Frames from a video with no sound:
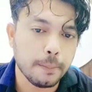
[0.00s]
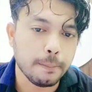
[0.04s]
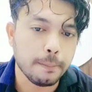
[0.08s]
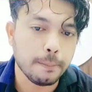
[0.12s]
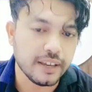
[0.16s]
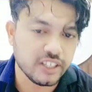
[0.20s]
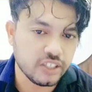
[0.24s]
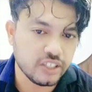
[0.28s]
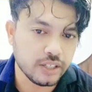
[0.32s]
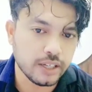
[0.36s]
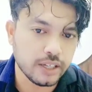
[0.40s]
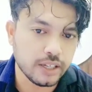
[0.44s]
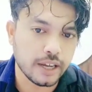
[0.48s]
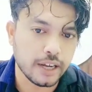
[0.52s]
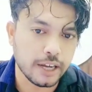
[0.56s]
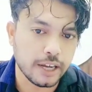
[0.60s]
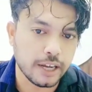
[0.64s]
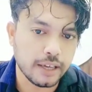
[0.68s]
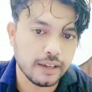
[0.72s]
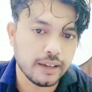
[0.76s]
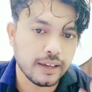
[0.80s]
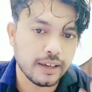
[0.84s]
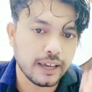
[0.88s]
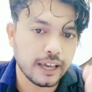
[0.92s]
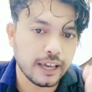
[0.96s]

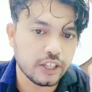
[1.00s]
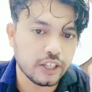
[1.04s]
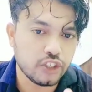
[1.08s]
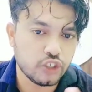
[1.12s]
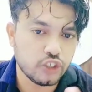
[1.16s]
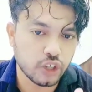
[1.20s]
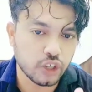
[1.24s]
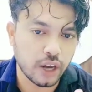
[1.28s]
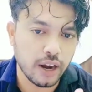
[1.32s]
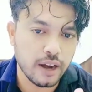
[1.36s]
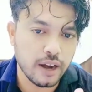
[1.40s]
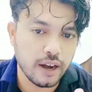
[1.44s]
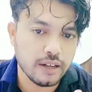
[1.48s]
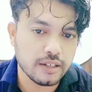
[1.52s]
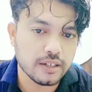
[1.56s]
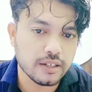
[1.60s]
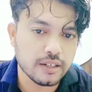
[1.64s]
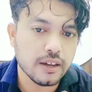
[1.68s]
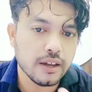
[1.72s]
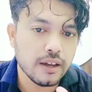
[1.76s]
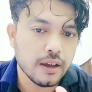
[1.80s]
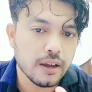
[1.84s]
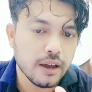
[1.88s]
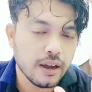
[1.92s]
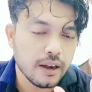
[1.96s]
Basically, a child
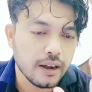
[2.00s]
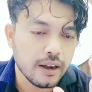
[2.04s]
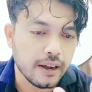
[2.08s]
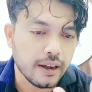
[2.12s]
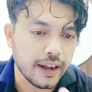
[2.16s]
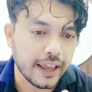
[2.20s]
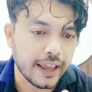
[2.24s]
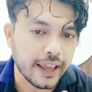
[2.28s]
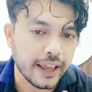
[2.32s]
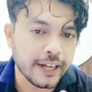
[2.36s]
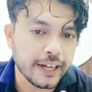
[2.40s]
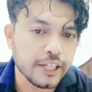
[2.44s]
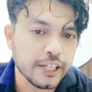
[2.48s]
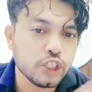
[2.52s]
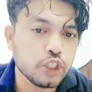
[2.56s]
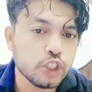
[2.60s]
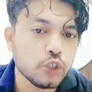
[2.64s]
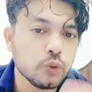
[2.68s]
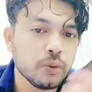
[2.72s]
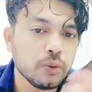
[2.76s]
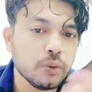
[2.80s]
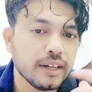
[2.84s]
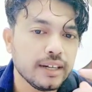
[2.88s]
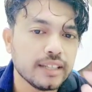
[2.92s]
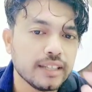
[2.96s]
learn
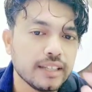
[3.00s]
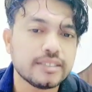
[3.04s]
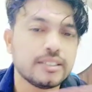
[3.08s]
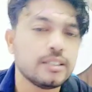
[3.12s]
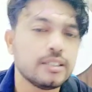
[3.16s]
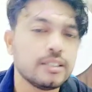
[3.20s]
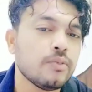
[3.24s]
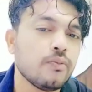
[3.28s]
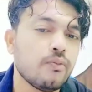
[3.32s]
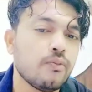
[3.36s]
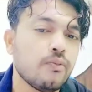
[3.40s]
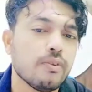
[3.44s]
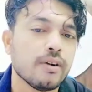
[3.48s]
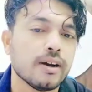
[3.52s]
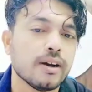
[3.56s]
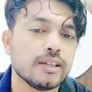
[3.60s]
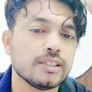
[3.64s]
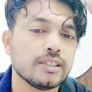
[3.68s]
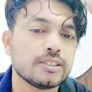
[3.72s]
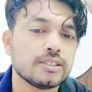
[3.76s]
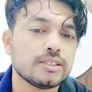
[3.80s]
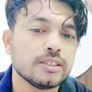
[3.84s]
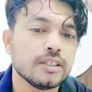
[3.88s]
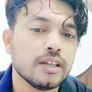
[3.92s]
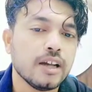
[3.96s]
to listen
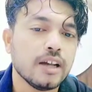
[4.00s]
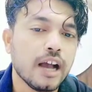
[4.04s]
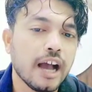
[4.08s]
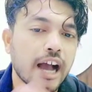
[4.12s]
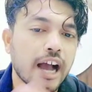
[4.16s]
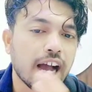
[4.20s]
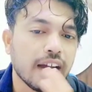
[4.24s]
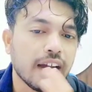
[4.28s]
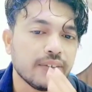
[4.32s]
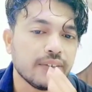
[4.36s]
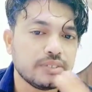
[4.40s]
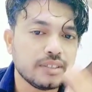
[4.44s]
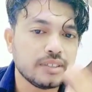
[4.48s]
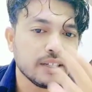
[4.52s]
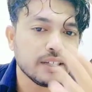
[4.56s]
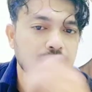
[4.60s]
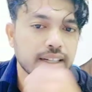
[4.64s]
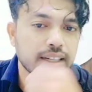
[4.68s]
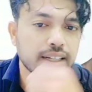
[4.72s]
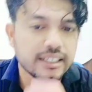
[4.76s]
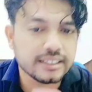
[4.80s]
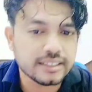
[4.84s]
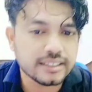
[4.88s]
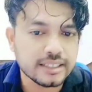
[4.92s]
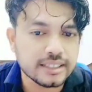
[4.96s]
first. After
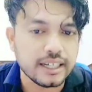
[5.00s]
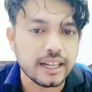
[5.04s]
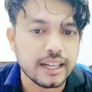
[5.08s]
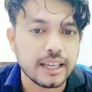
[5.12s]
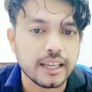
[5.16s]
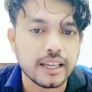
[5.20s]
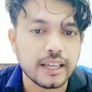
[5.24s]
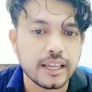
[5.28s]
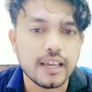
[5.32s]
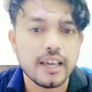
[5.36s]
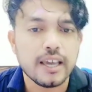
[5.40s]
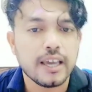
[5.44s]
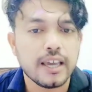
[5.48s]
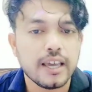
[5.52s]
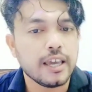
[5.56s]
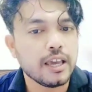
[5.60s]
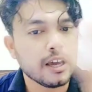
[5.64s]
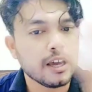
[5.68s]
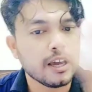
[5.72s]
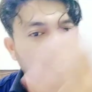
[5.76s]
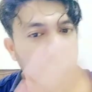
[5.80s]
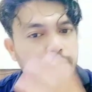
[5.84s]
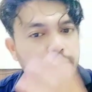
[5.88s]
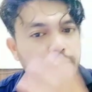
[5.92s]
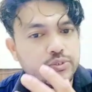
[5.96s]
listening,
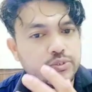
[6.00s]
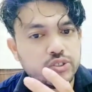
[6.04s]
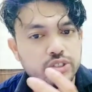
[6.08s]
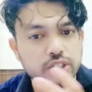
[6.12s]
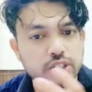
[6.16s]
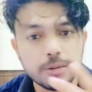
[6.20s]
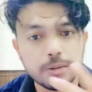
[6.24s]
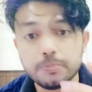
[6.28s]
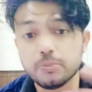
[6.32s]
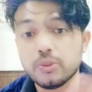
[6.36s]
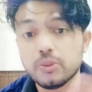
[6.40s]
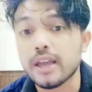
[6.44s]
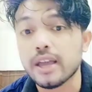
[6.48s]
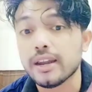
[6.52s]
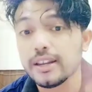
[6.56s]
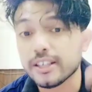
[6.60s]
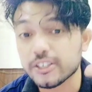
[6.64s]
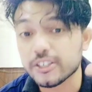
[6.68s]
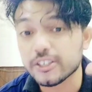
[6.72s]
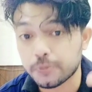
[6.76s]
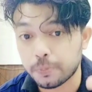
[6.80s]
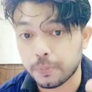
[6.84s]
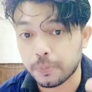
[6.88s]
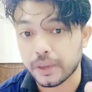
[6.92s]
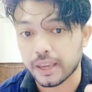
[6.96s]
he observe, then he
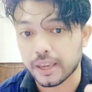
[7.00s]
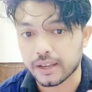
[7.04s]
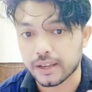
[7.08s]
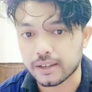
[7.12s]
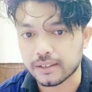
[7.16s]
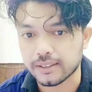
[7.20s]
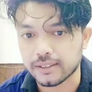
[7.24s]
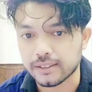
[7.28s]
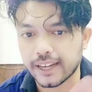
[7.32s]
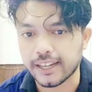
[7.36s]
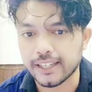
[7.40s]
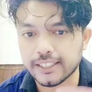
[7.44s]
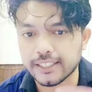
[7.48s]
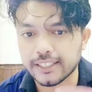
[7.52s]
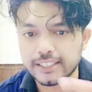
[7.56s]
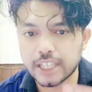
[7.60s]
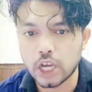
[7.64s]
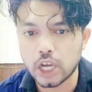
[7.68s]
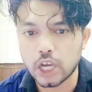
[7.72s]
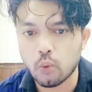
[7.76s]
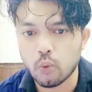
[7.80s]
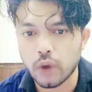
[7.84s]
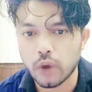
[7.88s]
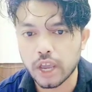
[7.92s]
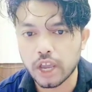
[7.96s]
speak. That is
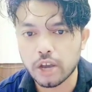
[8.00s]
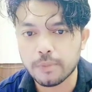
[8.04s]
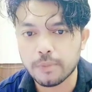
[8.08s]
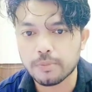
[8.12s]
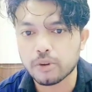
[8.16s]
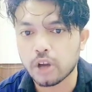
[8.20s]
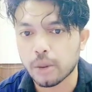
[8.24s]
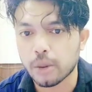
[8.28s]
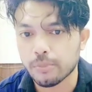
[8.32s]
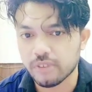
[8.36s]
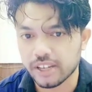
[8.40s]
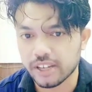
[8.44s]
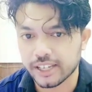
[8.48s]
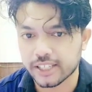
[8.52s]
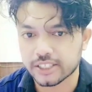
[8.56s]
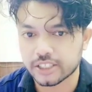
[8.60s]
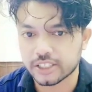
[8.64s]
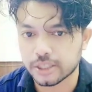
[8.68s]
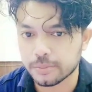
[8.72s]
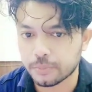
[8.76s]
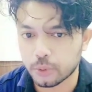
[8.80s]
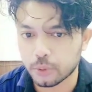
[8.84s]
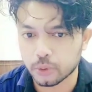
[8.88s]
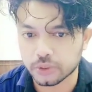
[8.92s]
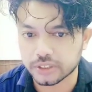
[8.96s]
the way of
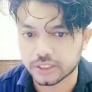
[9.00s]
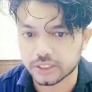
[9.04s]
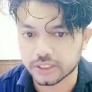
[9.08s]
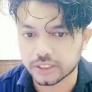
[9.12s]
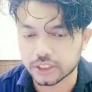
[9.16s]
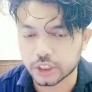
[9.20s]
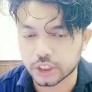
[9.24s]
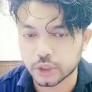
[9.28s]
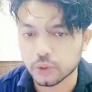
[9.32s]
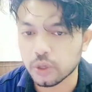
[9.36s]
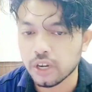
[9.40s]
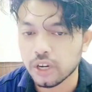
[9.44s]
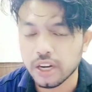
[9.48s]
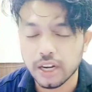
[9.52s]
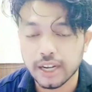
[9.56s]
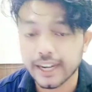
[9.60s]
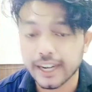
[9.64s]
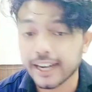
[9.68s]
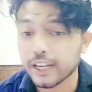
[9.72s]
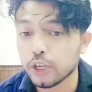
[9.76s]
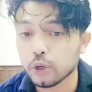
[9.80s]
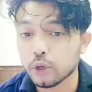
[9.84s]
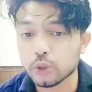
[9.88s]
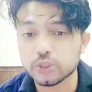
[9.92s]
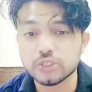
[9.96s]
communication process.
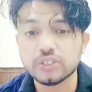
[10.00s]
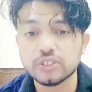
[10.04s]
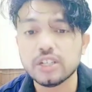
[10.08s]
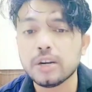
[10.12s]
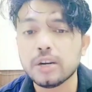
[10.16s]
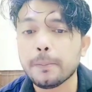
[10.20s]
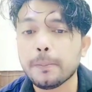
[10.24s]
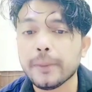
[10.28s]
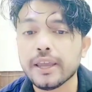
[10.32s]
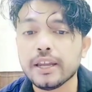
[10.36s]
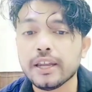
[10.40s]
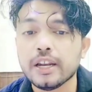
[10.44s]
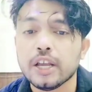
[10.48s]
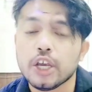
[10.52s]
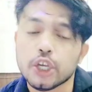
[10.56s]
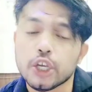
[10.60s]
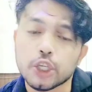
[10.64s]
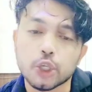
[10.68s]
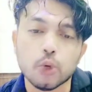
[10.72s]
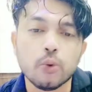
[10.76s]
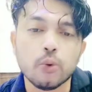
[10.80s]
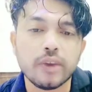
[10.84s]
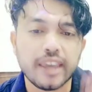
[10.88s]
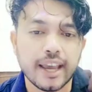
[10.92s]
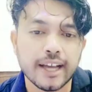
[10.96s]
That does not mean
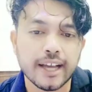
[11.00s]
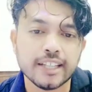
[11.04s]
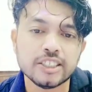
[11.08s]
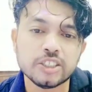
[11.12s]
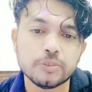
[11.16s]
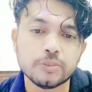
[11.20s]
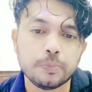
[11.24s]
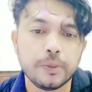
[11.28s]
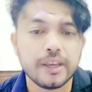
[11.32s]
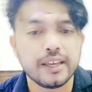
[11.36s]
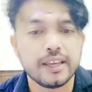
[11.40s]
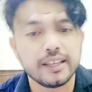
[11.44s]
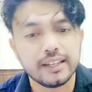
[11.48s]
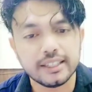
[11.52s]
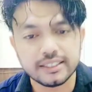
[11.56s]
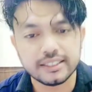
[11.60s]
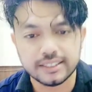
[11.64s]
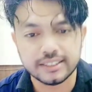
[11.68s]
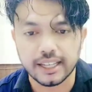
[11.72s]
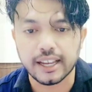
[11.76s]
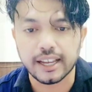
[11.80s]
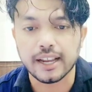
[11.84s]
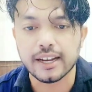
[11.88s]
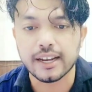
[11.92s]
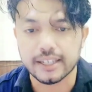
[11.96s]
you can speak in a
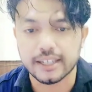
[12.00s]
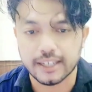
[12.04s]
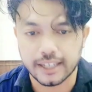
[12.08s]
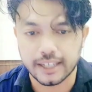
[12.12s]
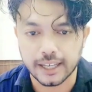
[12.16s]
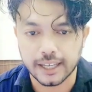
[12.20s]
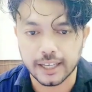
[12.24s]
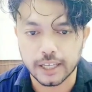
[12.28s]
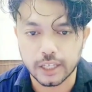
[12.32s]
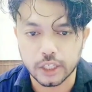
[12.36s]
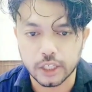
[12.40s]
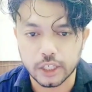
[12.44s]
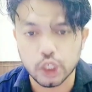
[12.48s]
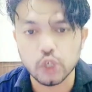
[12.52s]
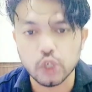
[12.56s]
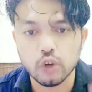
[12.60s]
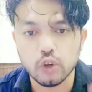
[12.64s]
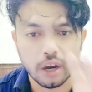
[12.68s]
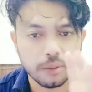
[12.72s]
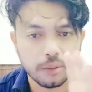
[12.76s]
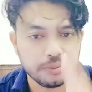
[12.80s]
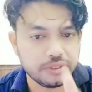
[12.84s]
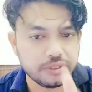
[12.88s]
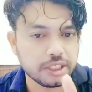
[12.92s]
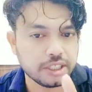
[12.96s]
single day. You
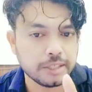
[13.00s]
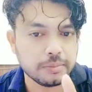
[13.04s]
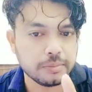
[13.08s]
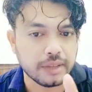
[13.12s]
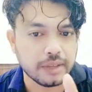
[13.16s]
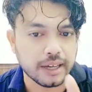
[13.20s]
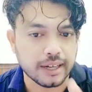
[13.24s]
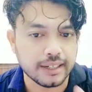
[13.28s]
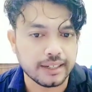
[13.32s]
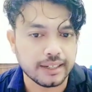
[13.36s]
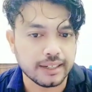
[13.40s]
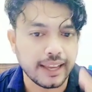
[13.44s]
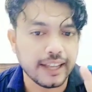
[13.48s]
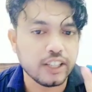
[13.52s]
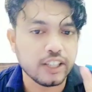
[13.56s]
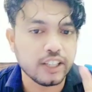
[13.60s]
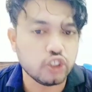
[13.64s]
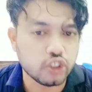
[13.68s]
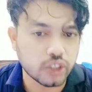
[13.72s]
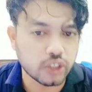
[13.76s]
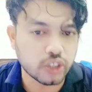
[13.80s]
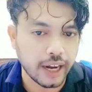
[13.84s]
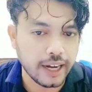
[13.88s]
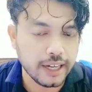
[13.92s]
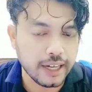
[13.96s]
observe that a
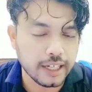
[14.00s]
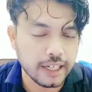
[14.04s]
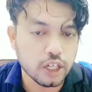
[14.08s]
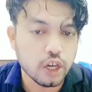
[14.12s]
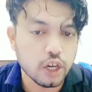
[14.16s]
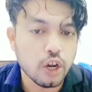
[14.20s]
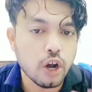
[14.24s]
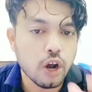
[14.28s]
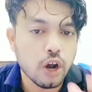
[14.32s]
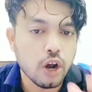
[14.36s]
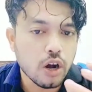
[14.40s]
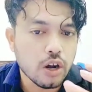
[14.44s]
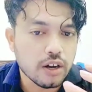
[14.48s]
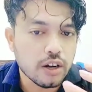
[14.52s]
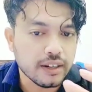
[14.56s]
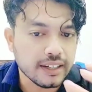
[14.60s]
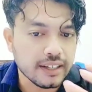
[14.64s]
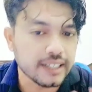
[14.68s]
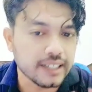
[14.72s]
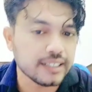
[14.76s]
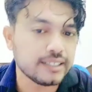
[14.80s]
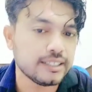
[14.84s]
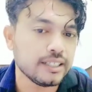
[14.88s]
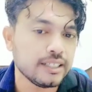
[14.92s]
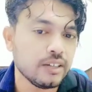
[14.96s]
child
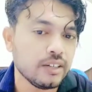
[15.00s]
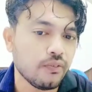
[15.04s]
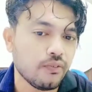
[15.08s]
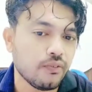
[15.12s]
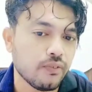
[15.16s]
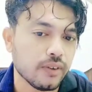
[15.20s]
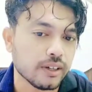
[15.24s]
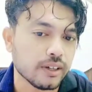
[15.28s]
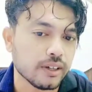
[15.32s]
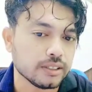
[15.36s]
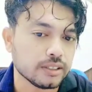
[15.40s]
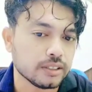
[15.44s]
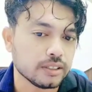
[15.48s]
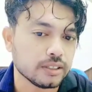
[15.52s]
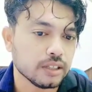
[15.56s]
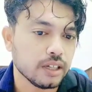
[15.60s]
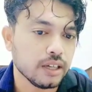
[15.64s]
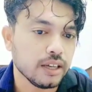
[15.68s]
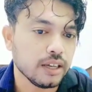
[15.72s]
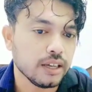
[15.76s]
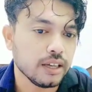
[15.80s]
listen first.